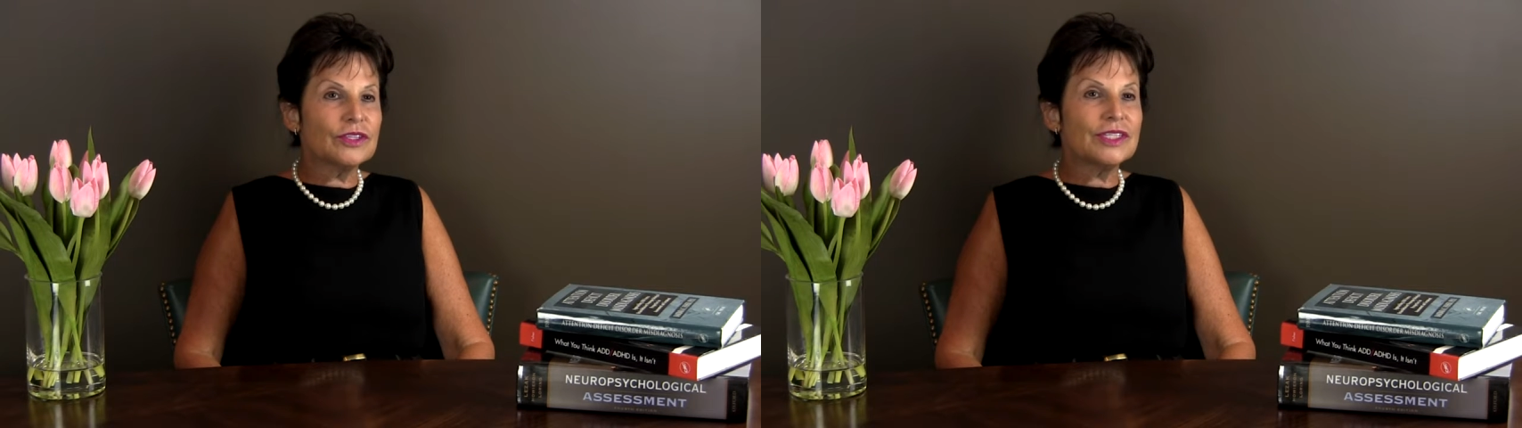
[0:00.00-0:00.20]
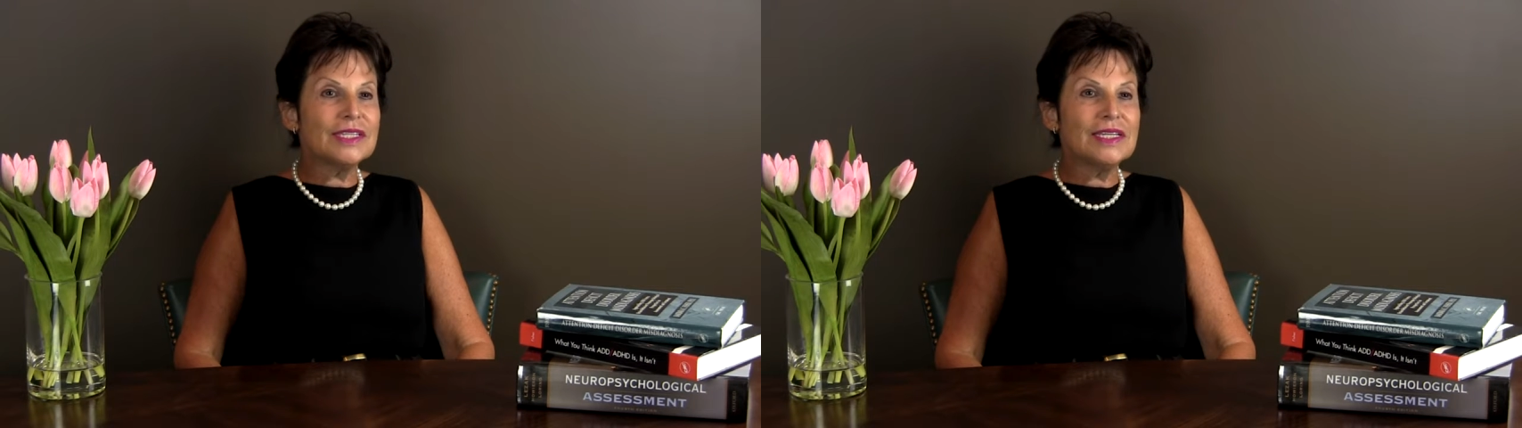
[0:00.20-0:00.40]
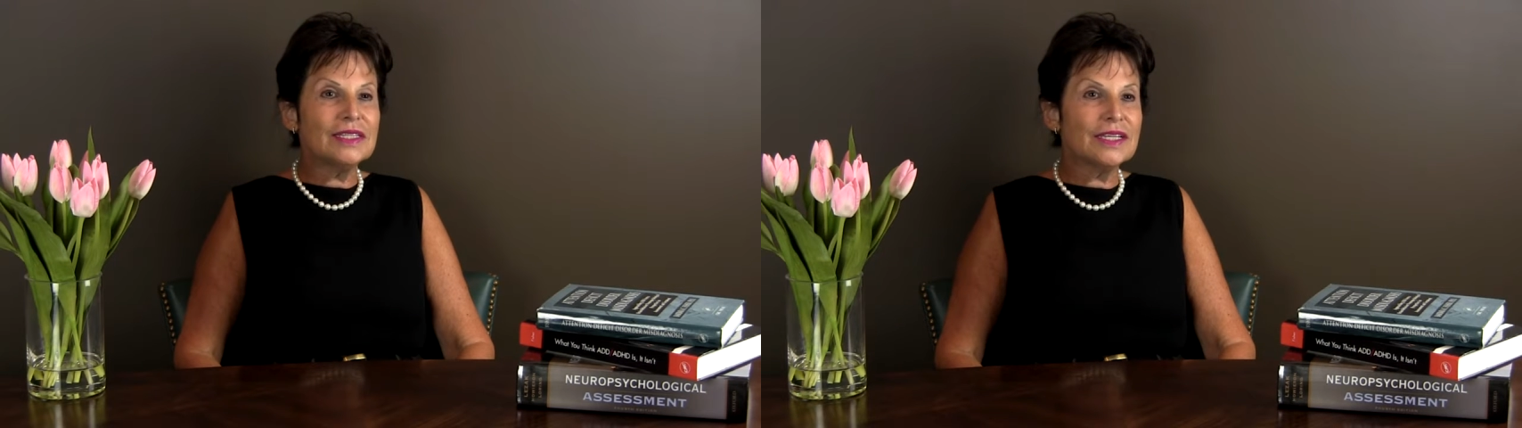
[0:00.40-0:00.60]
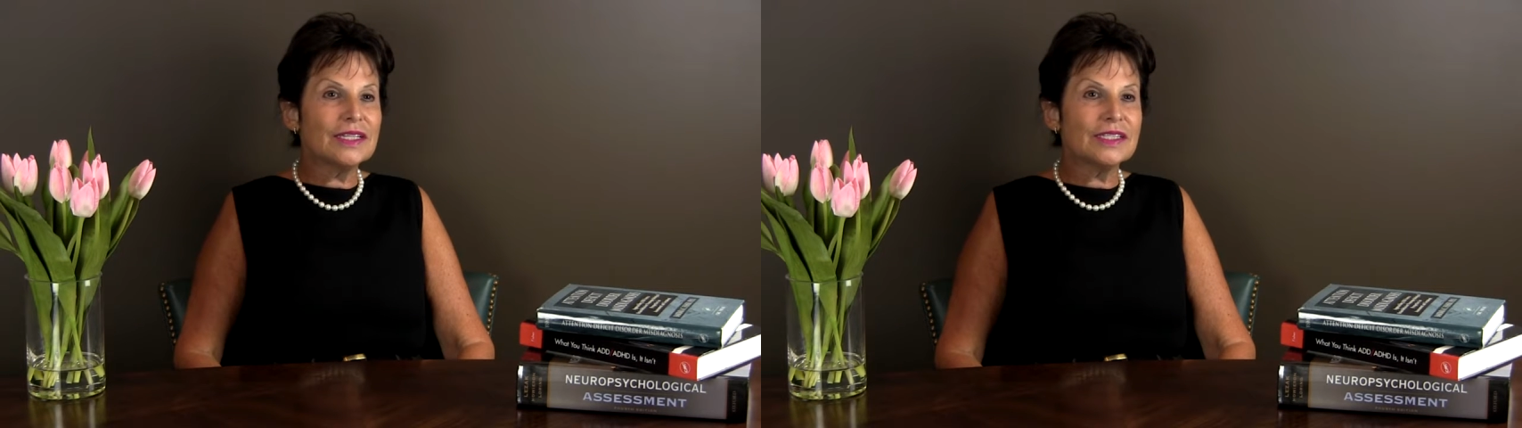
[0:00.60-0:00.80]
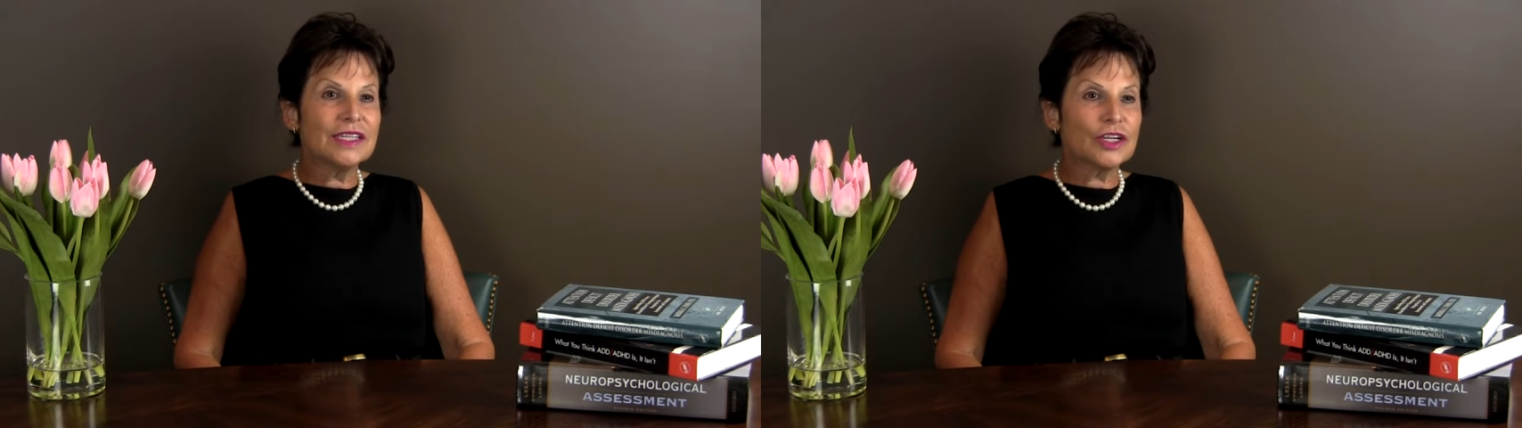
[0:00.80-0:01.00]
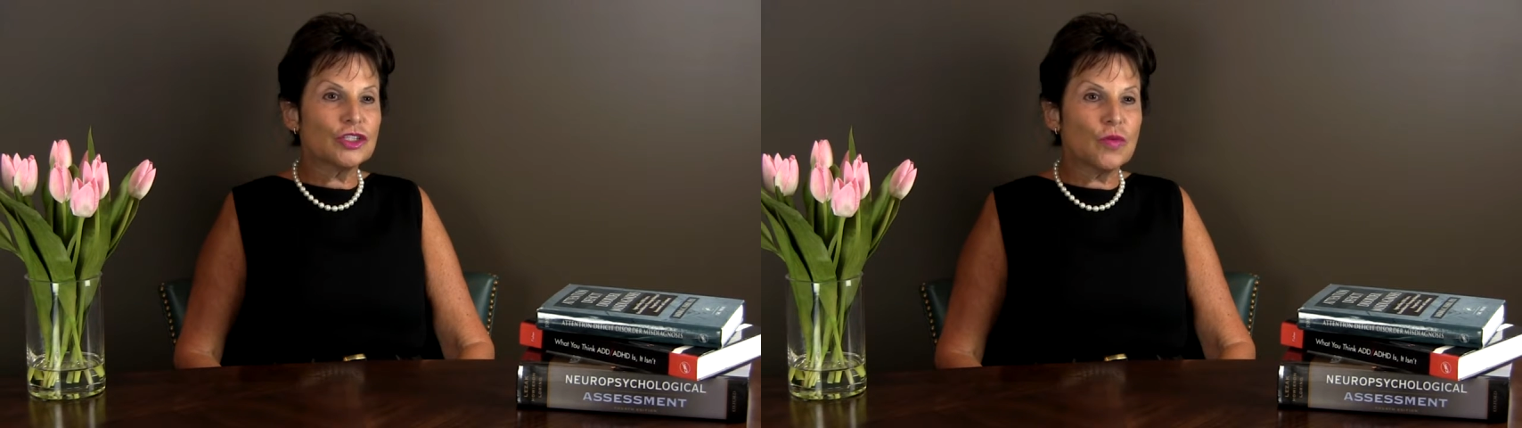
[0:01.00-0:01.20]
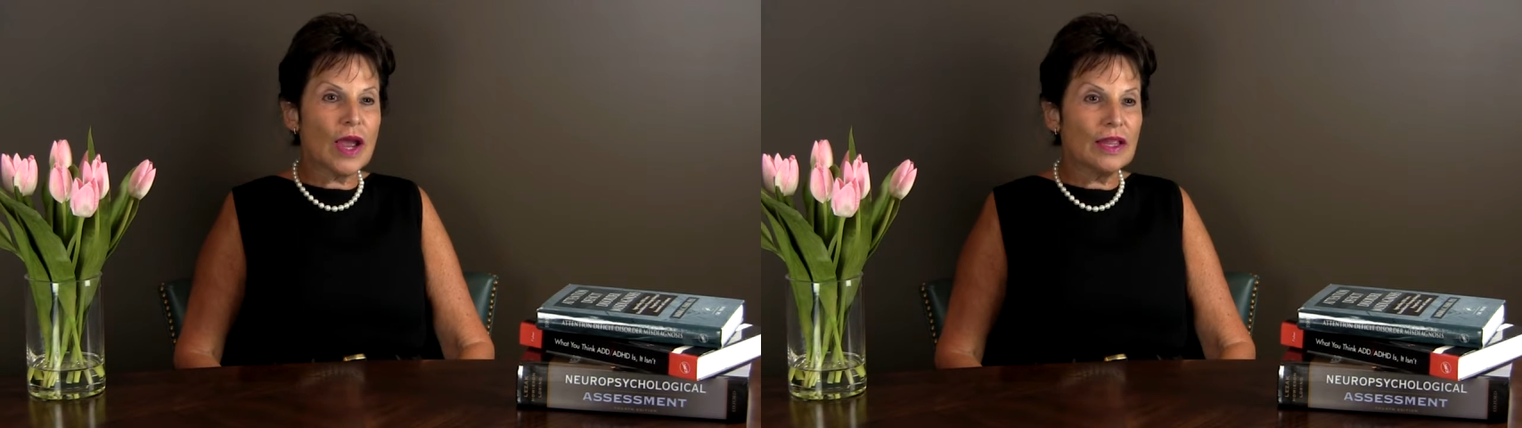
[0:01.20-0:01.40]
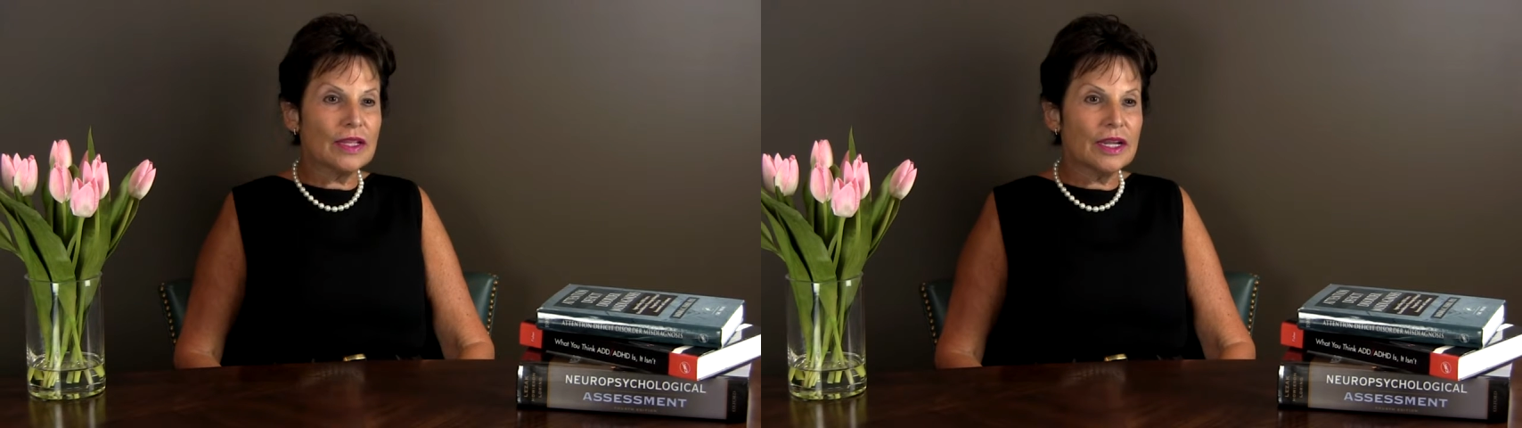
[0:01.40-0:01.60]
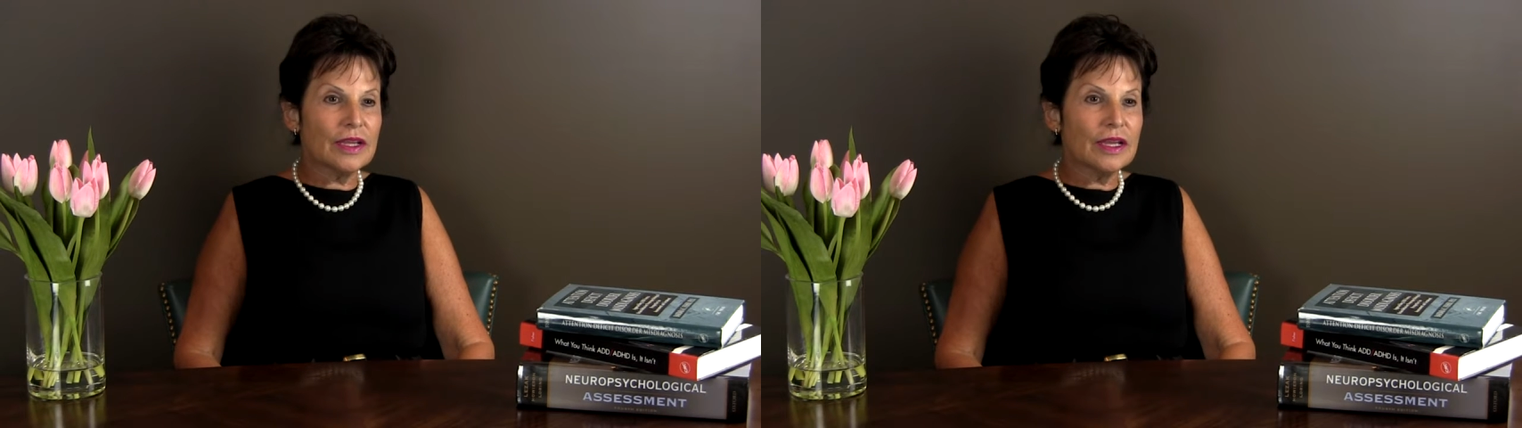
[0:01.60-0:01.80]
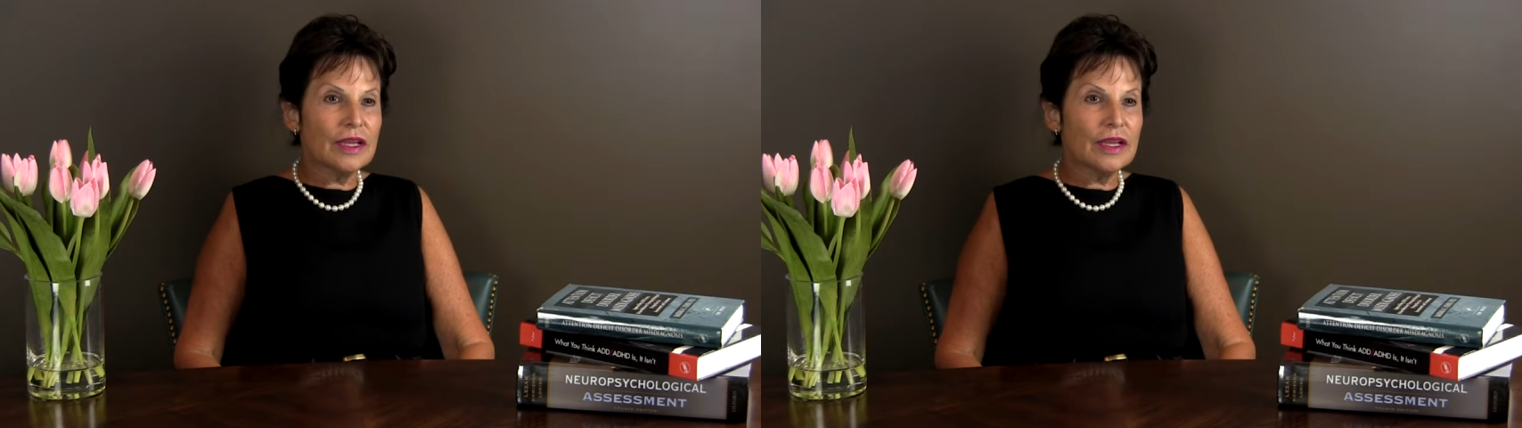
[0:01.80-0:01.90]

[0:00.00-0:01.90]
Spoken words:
stealing, and sexuality.